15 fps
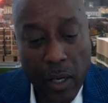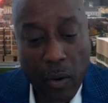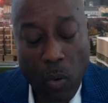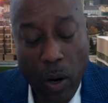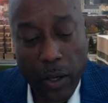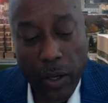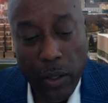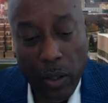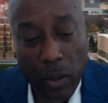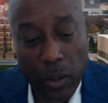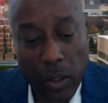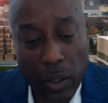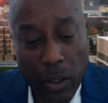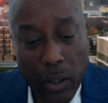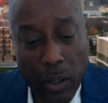where
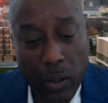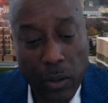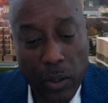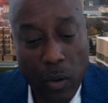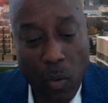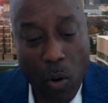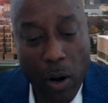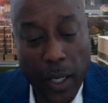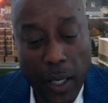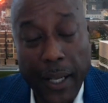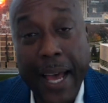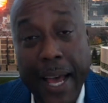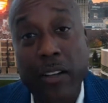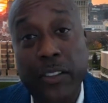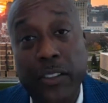you weren't
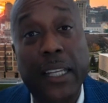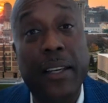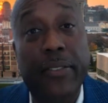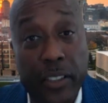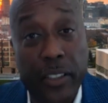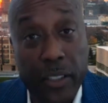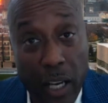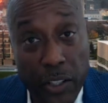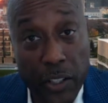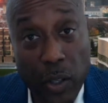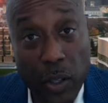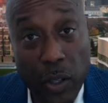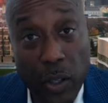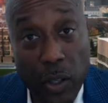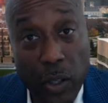allowed to even touch a
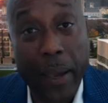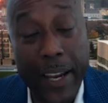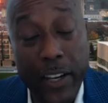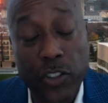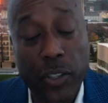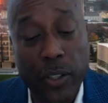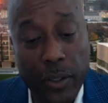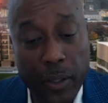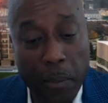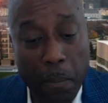white patient.